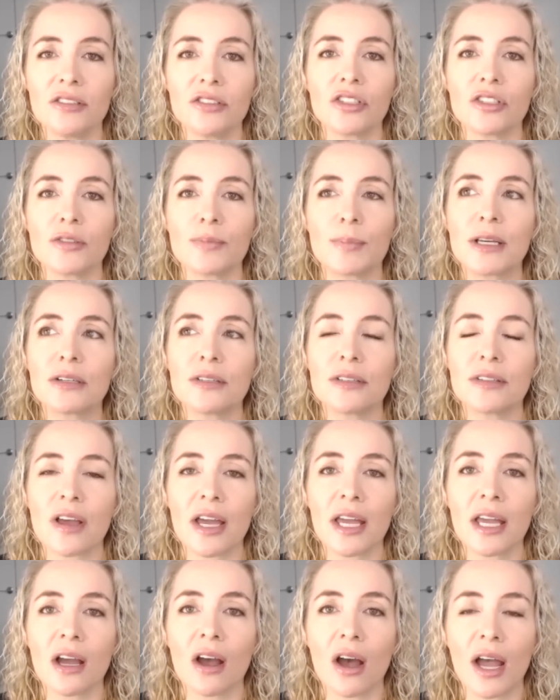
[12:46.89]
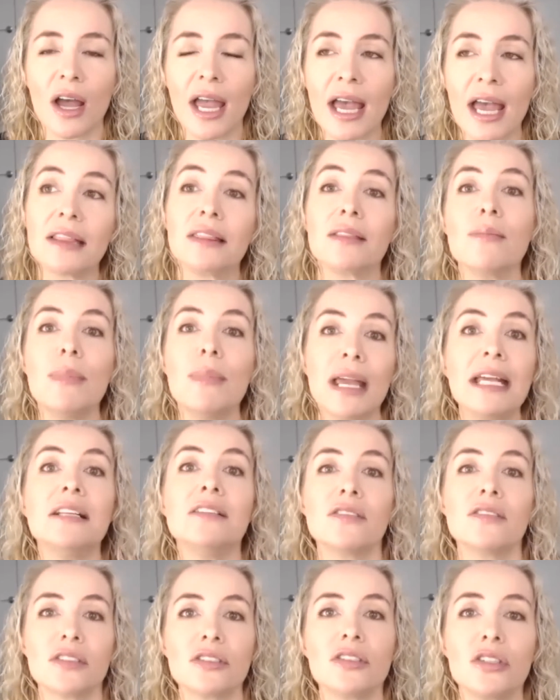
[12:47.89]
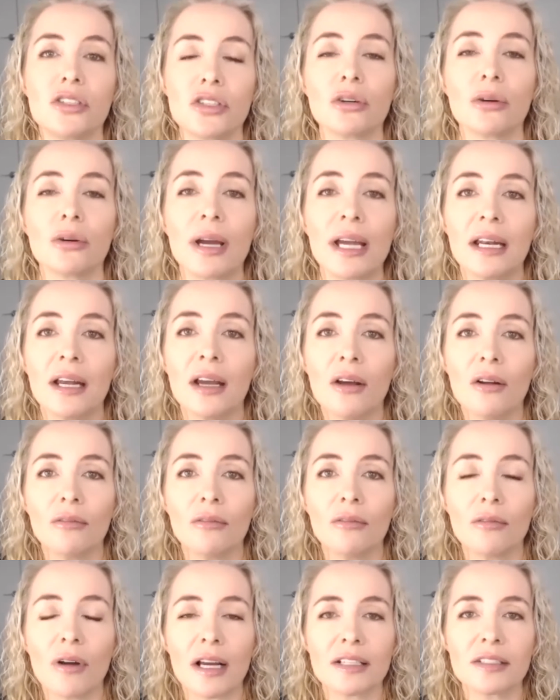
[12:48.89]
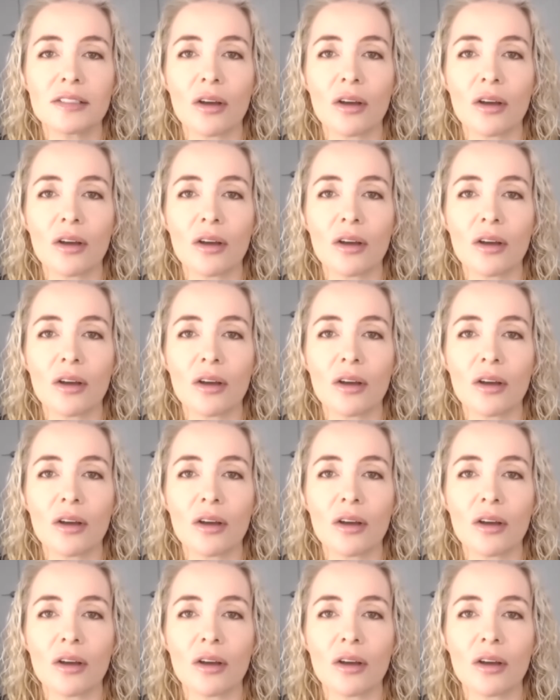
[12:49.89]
just because I had the means to do it, right?